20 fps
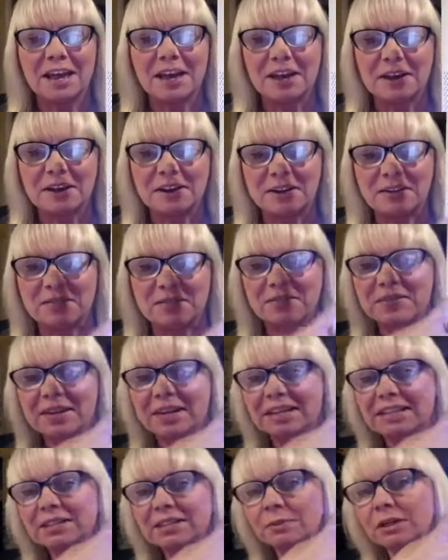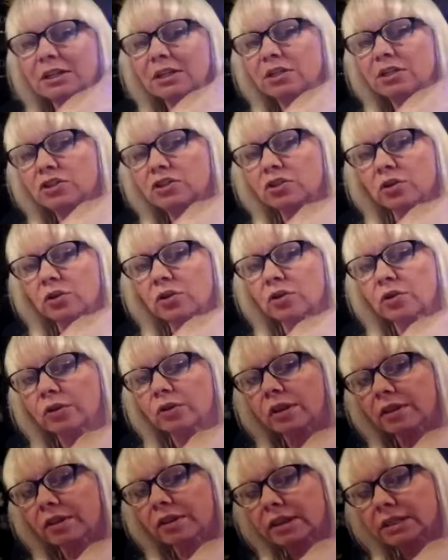But I just wanted to show
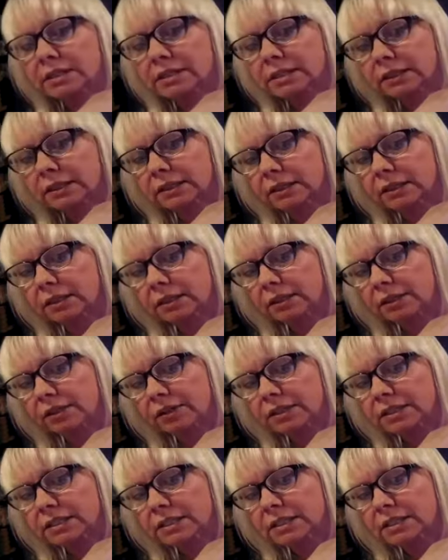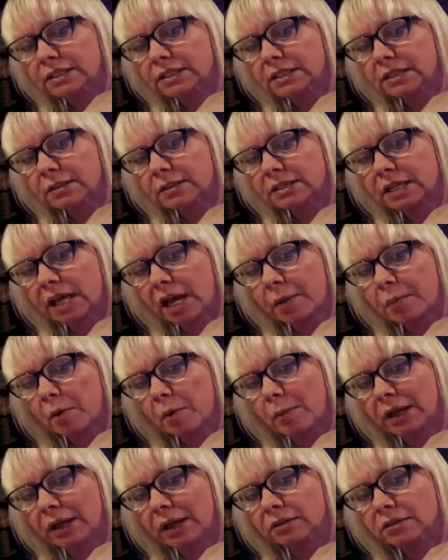you this little, this is the
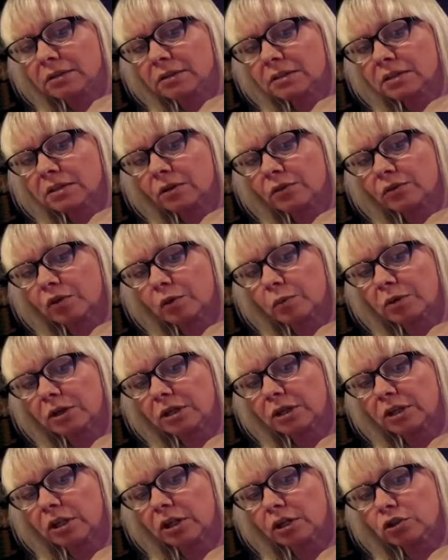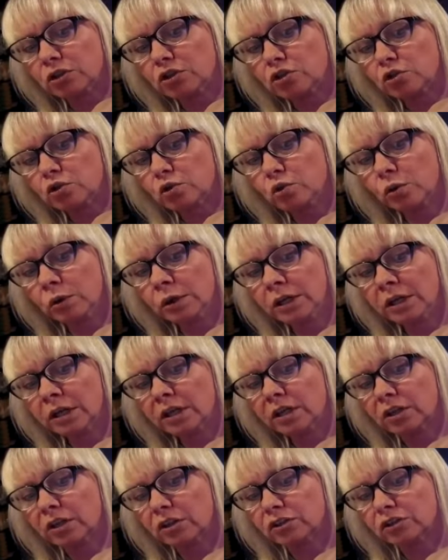timer button. So if you put it on 2,
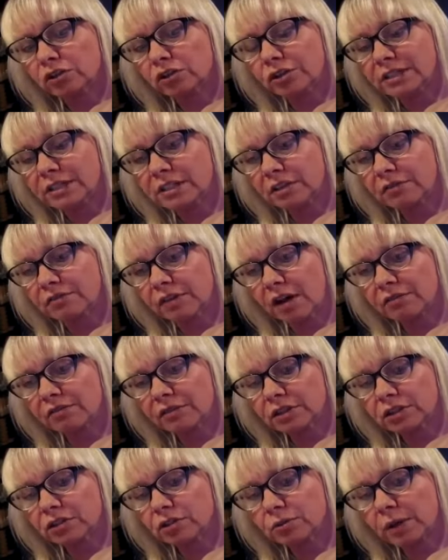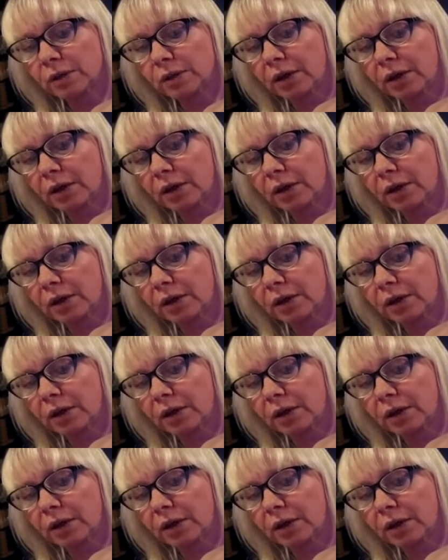it'll turn itself off in 2